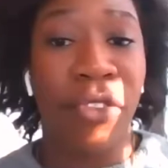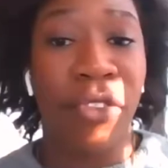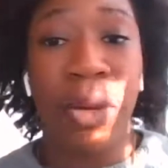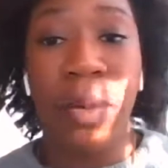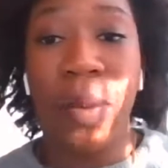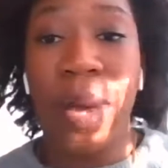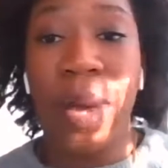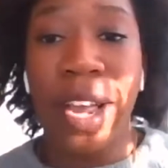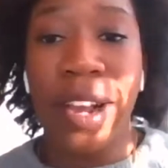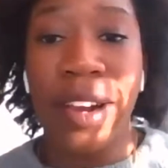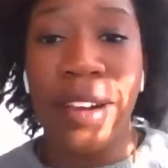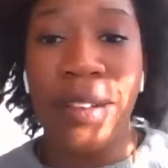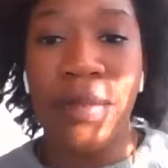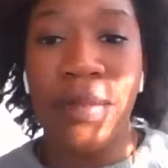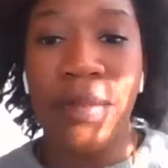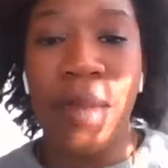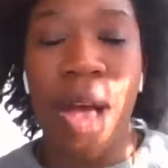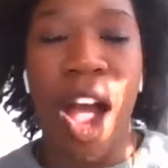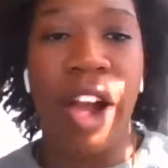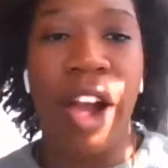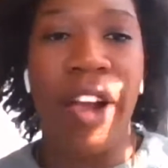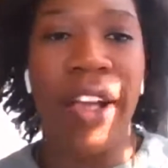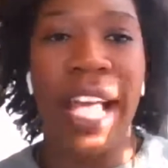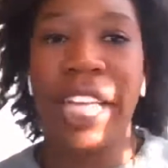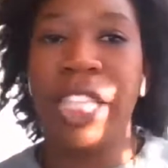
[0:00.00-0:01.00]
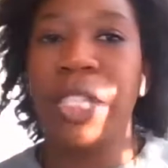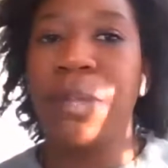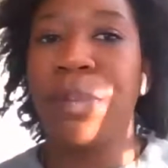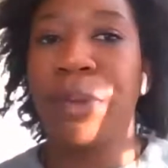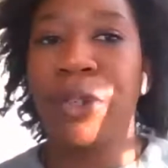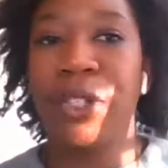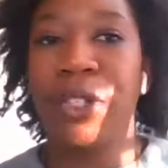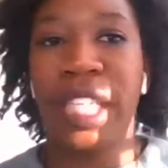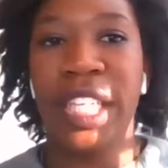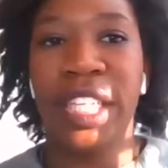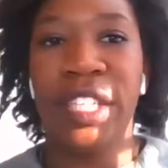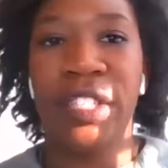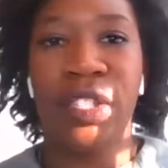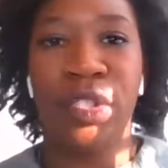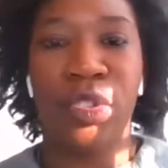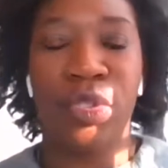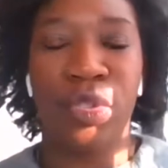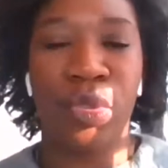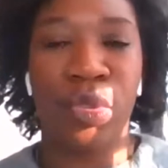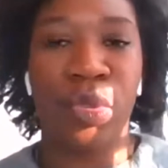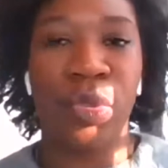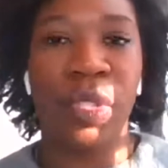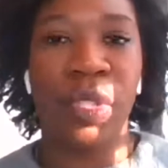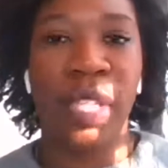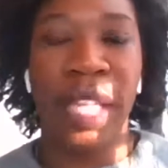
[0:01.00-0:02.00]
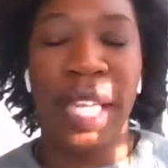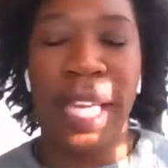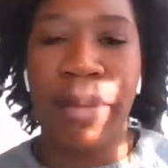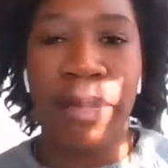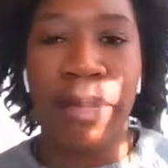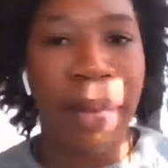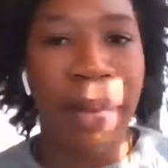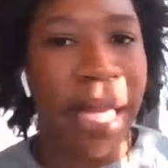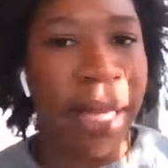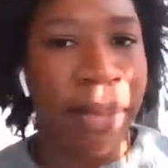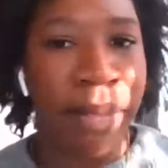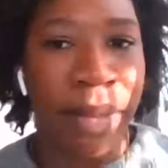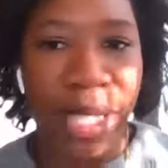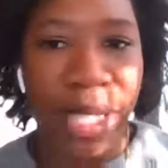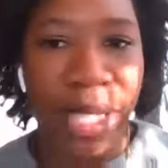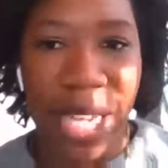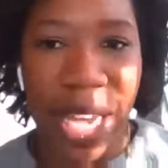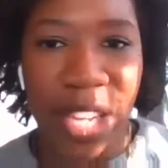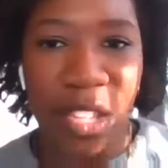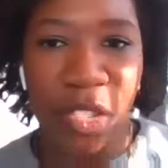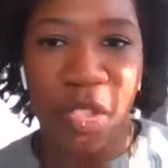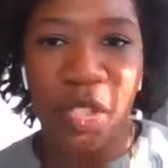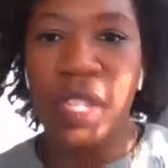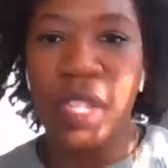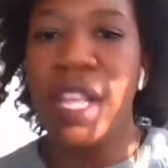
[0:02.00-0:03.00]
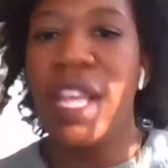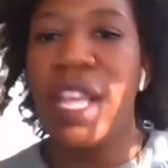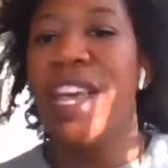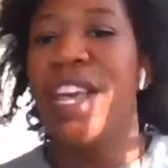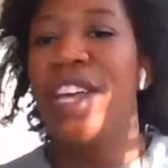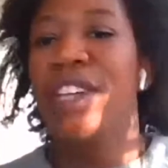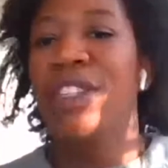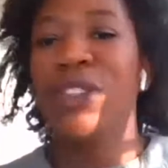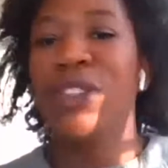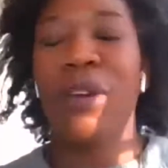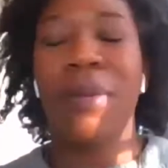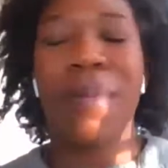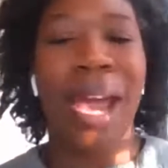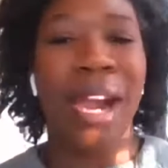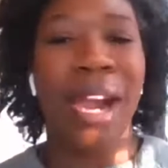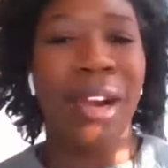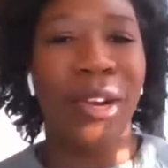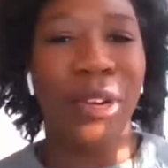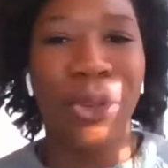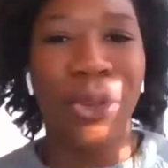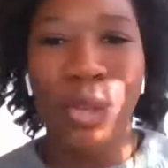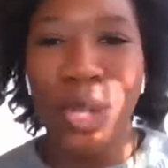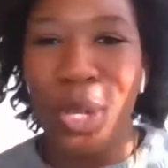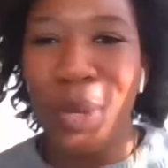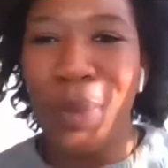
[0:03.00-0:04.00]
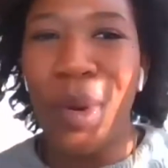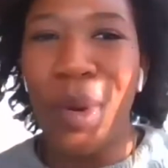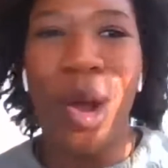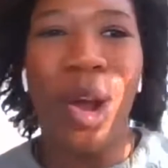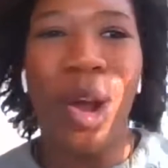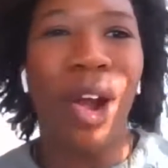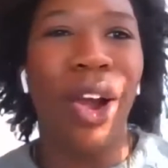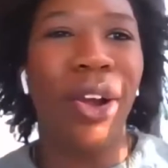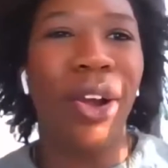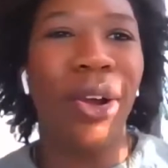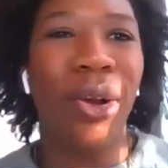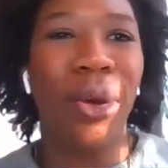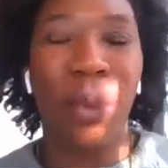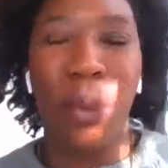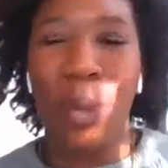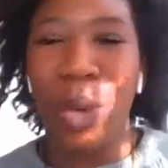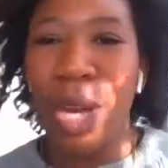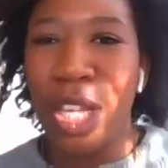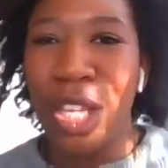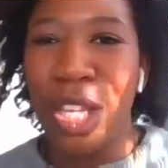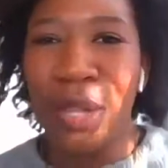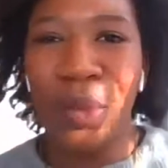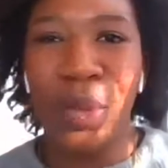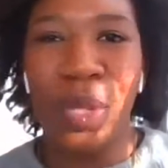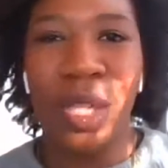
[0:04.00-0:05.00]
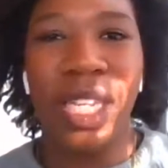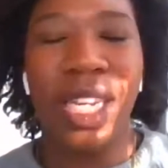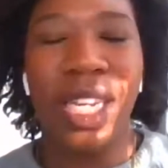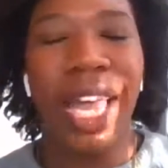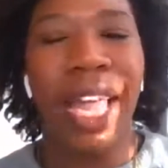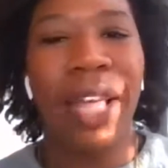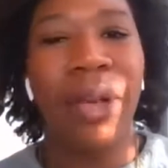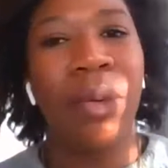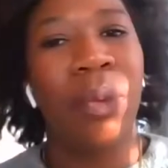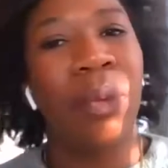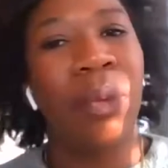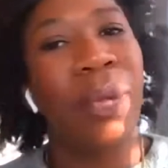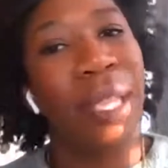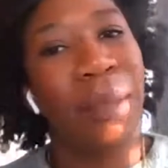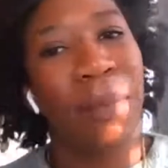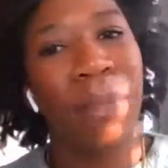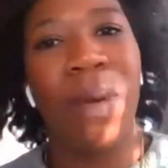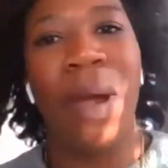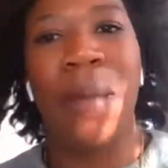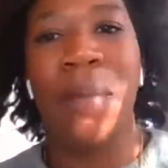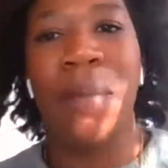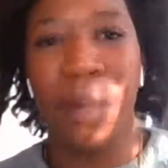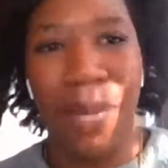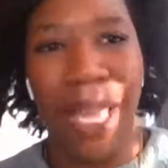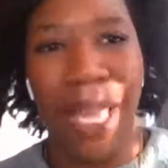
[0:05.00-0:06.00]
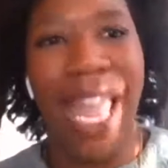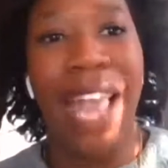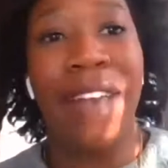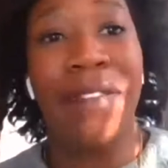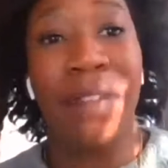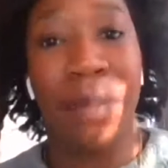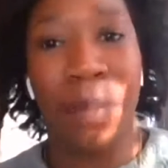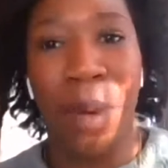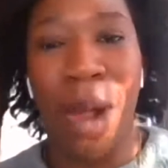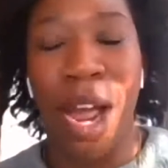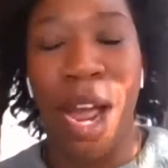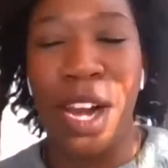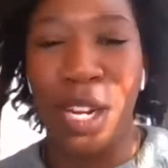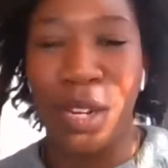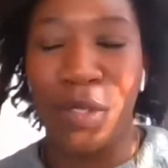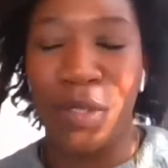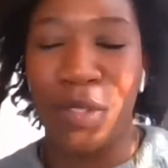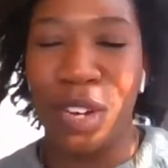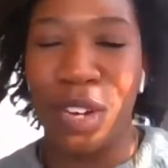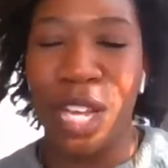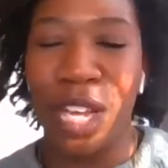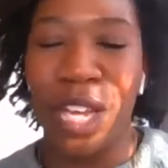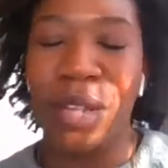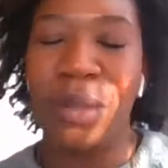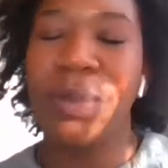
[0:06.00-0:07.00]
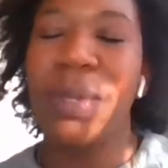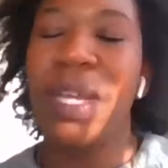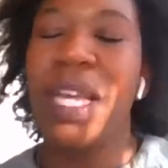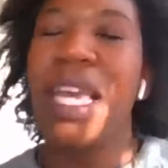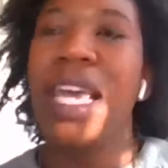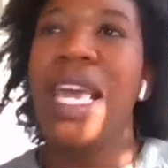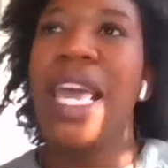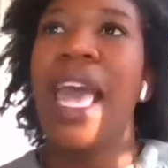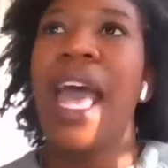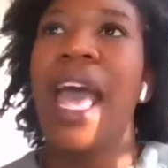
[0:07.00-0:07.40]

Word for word: everywhere. Our expertise is truly in pigmentation. So, no matter who you are or what you look like, we probably have a product for you.